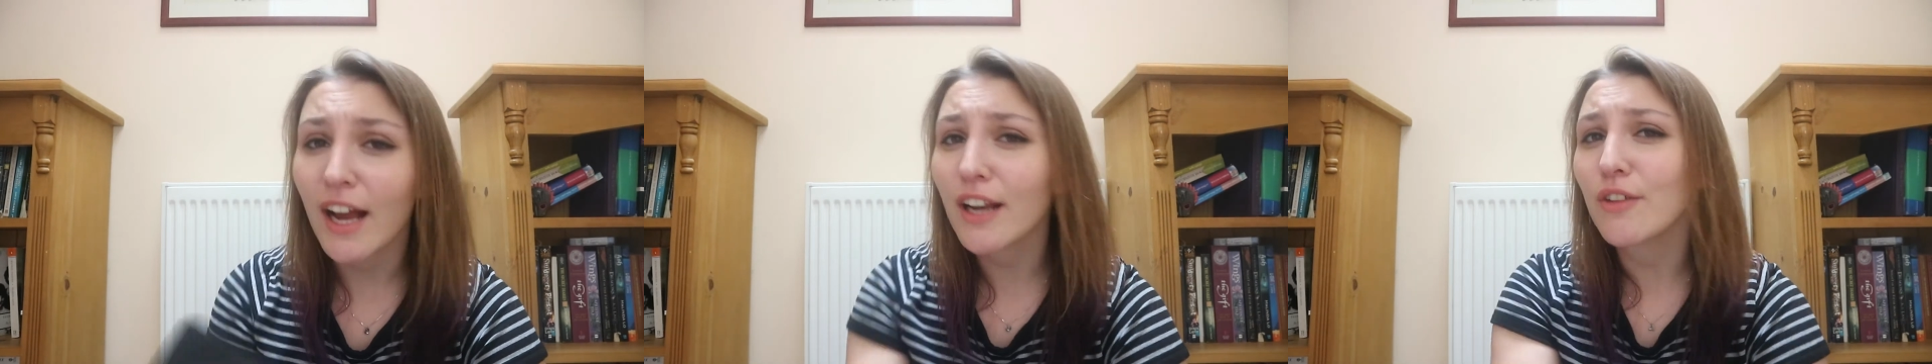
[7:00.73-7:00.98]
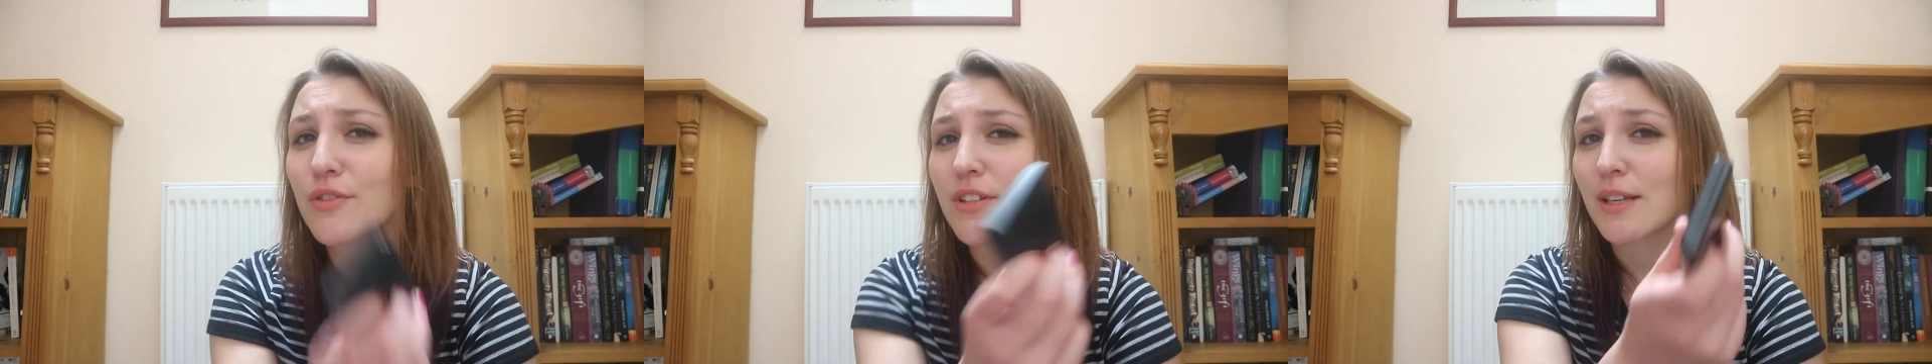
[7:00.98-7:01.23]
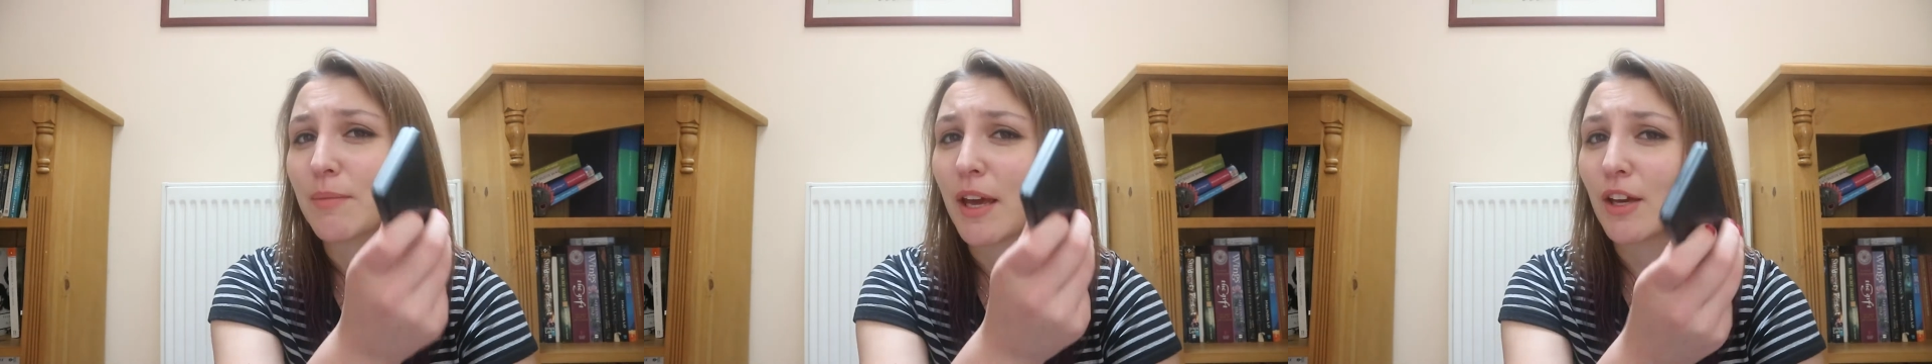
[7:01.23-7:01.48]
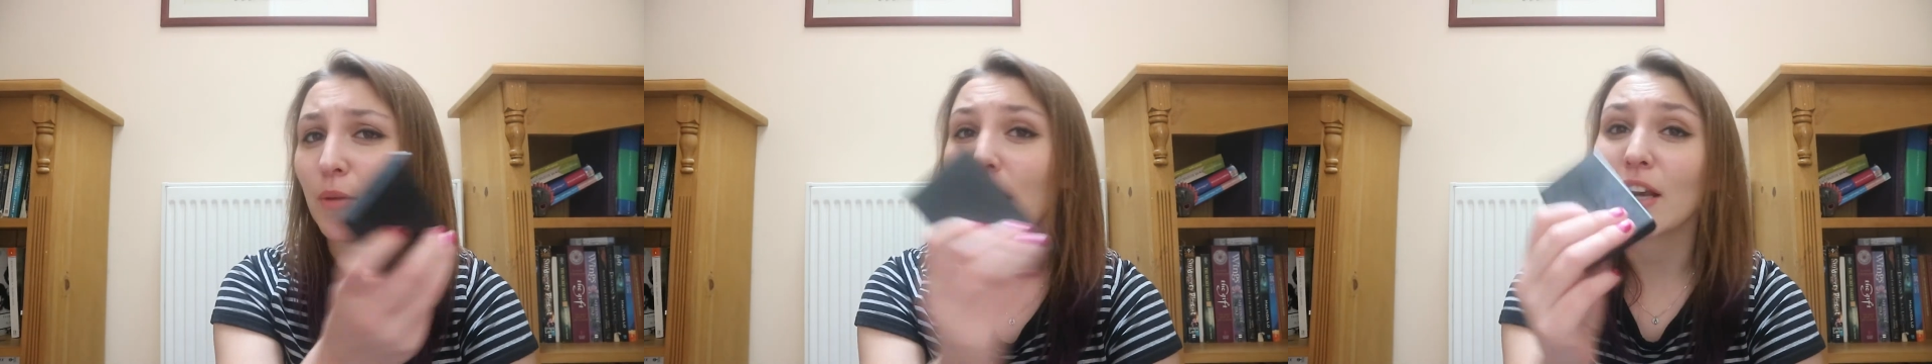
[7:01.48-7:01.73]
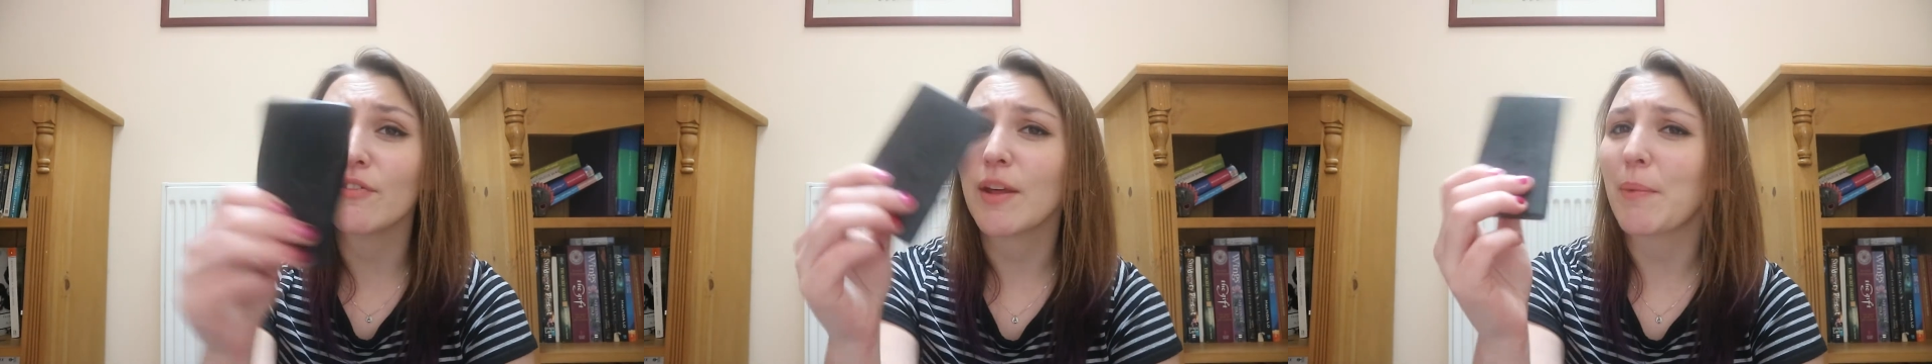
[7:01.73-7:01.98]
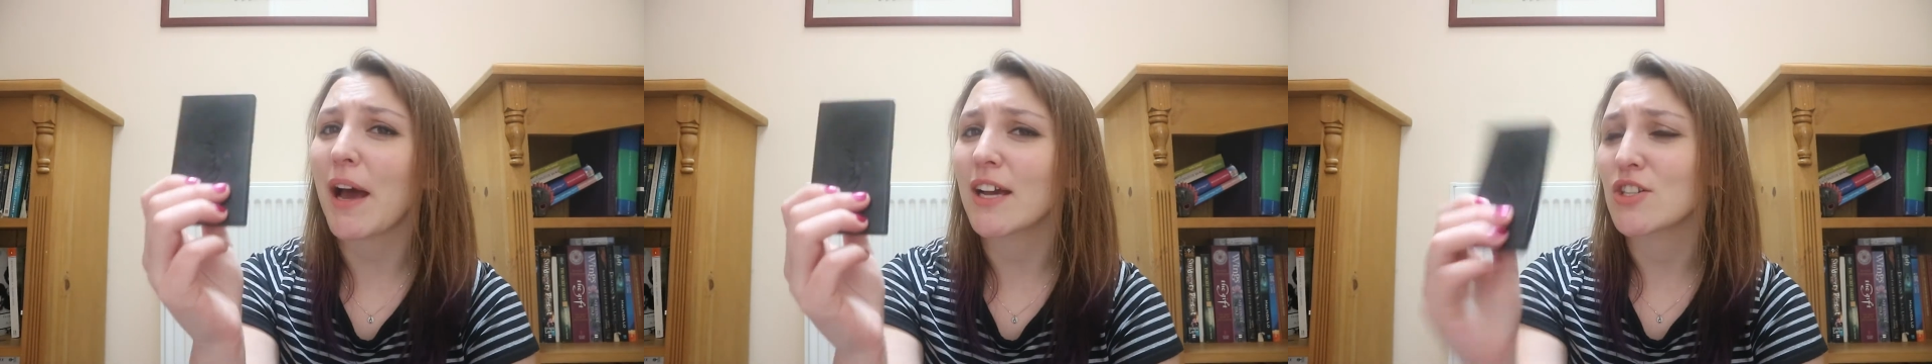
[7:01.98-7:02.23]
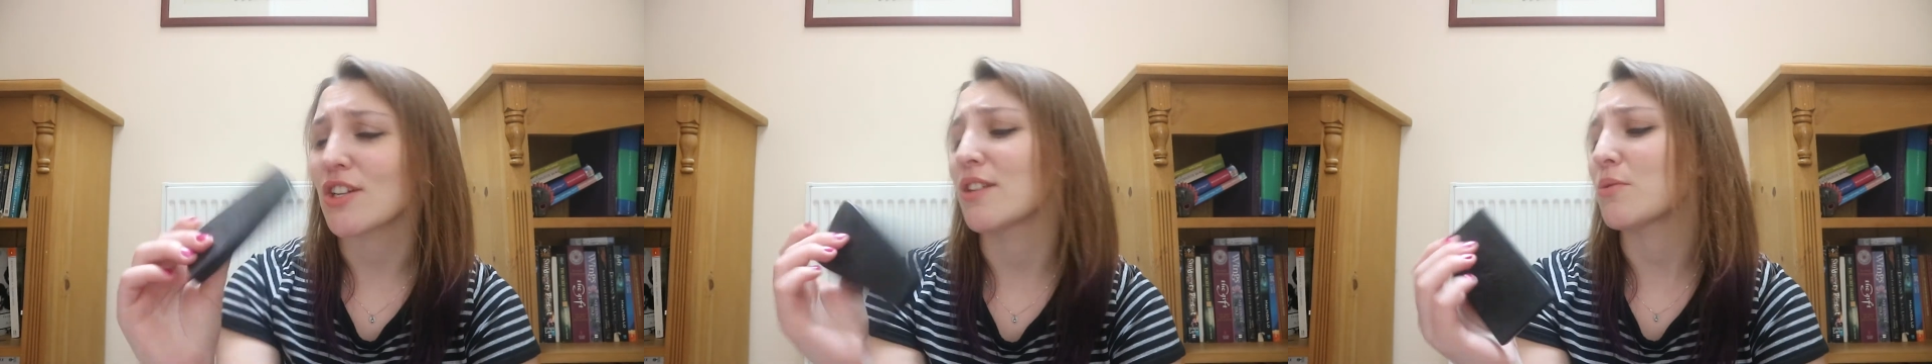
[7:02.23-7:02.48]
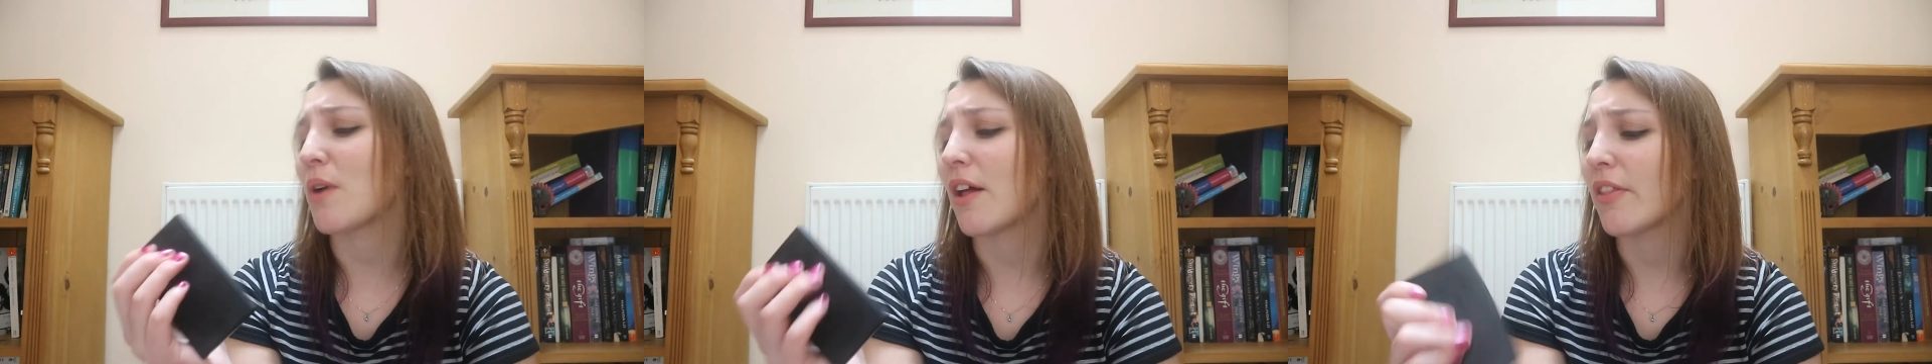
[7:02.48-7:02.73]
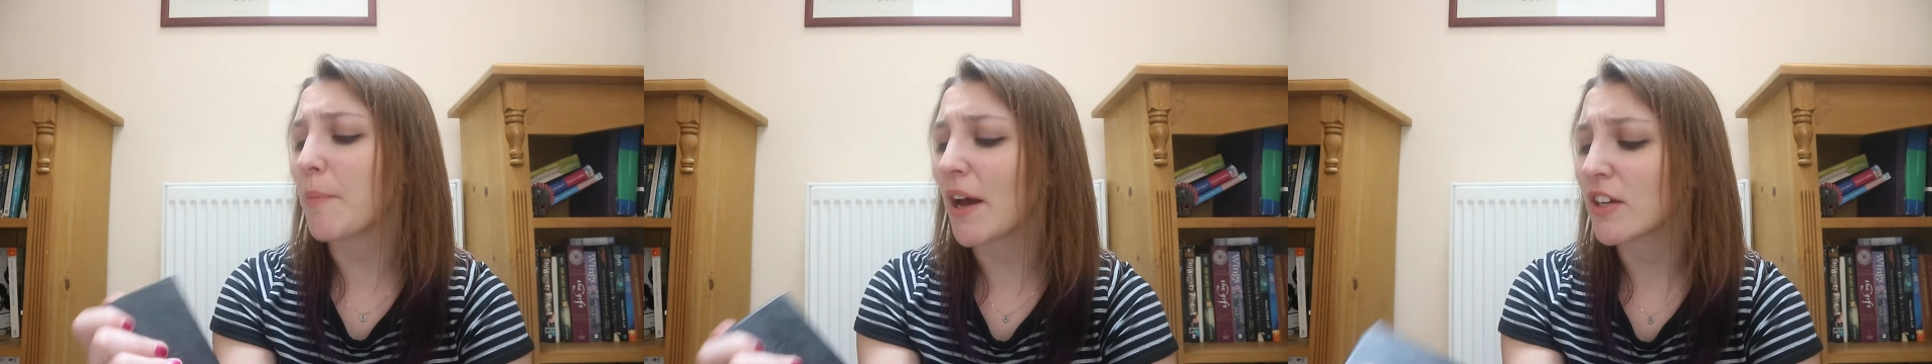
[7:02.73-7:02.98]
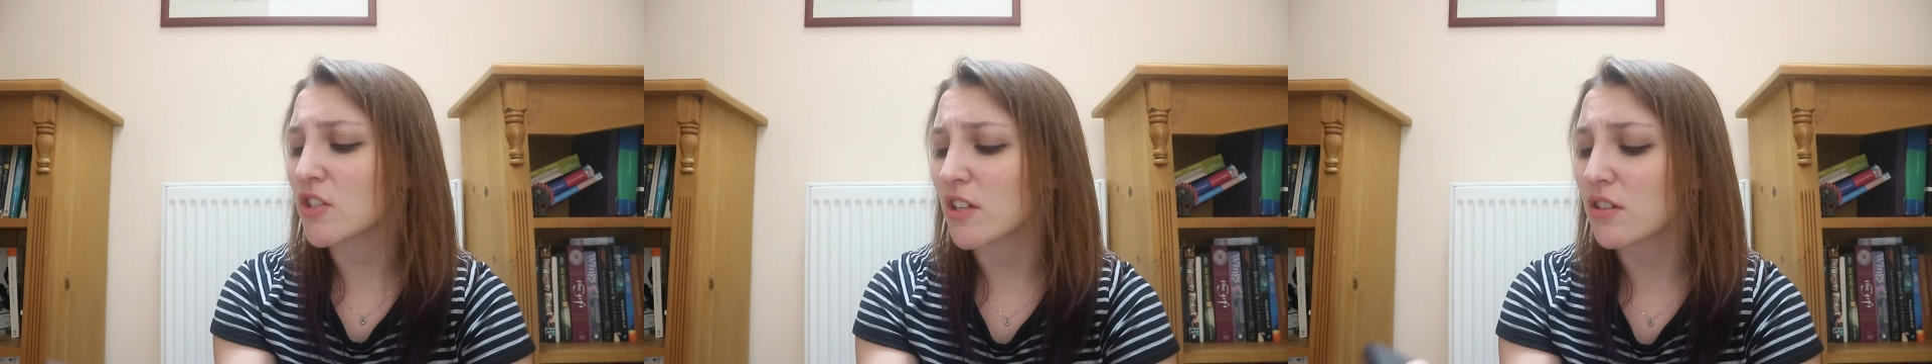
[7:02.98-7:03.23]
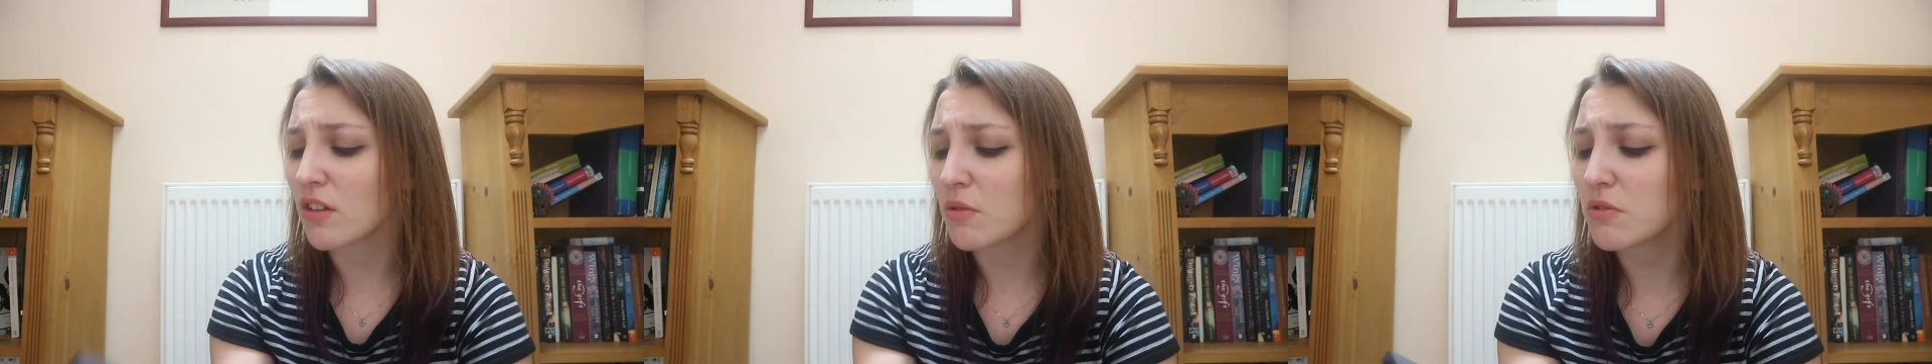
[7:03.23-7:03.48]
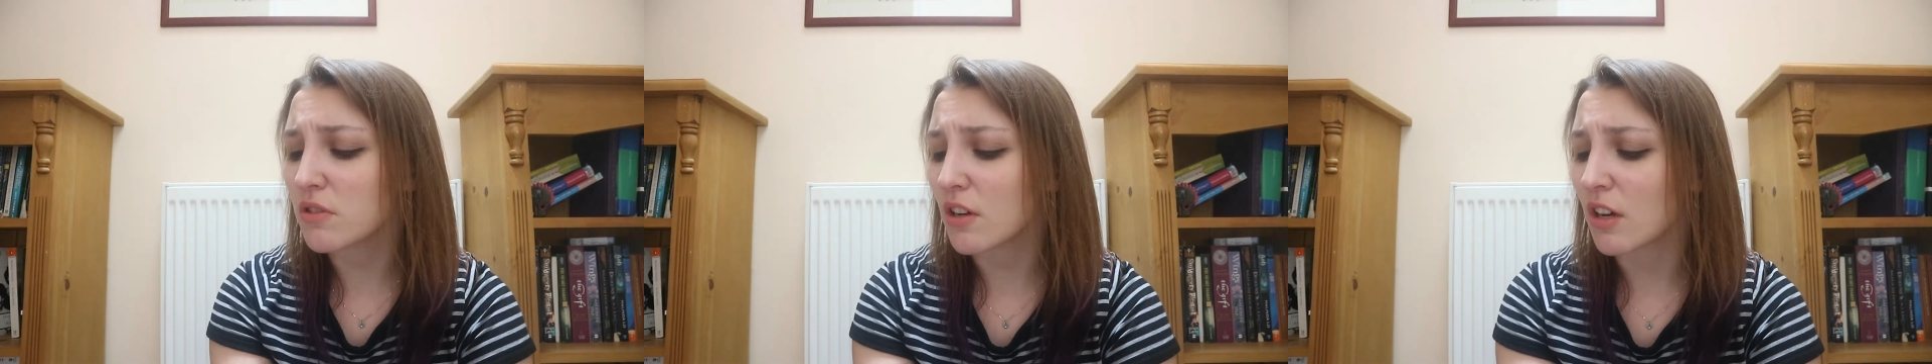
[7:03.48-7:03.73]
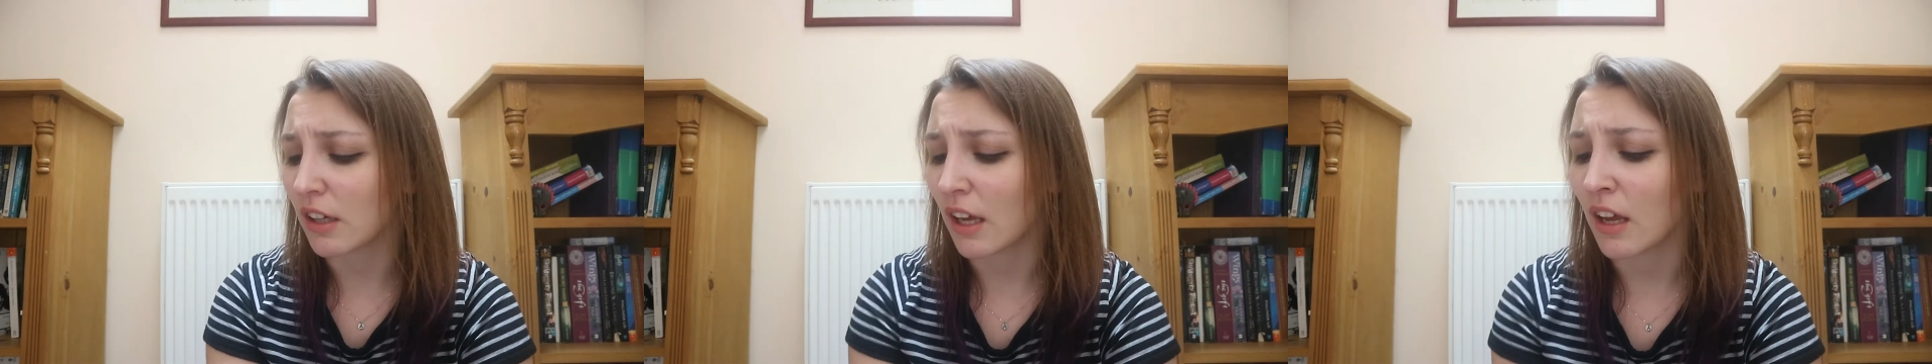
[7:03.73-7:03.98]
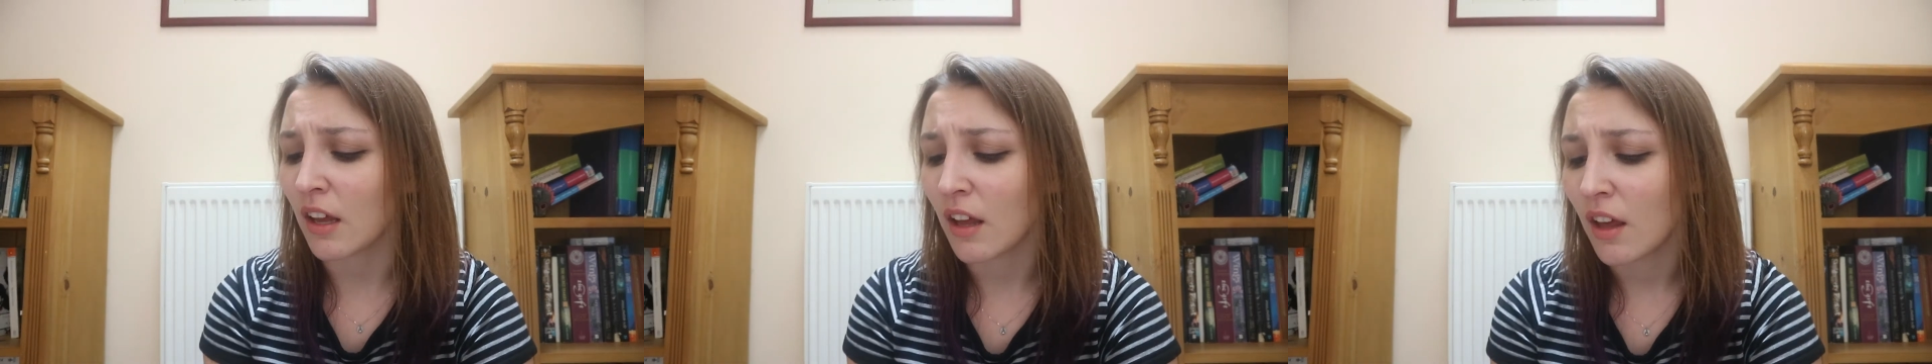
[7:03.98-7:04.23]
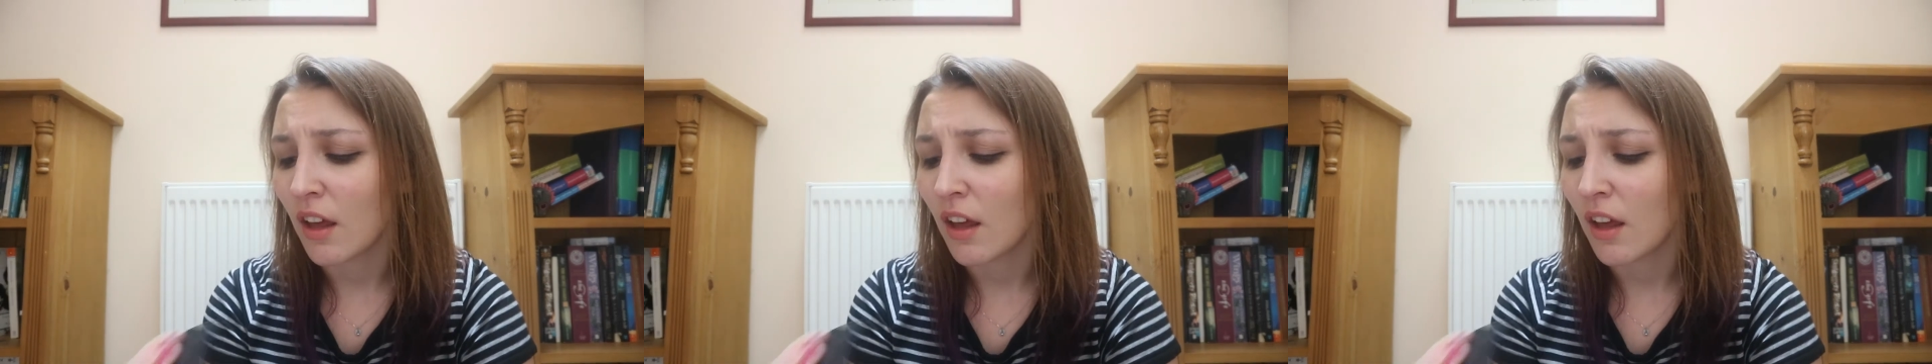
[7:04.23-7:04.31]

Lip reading: I love Sleek makeup. I love their packaging as well. Their packaging is so sturdy.